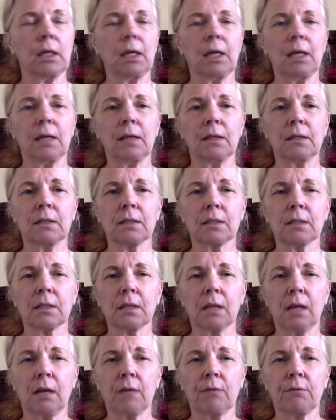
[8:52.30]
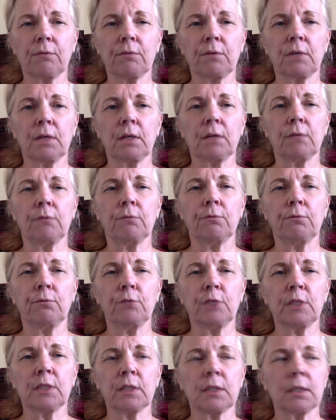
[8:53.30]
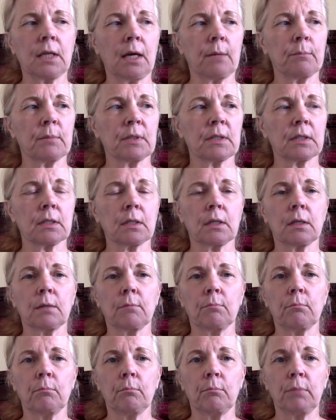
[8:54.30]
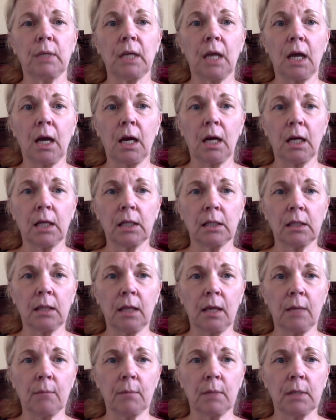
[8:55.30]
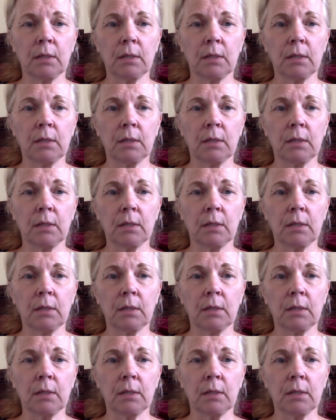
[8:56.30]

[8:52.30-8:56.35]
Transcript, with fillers: and the scuff of footsteps behind them.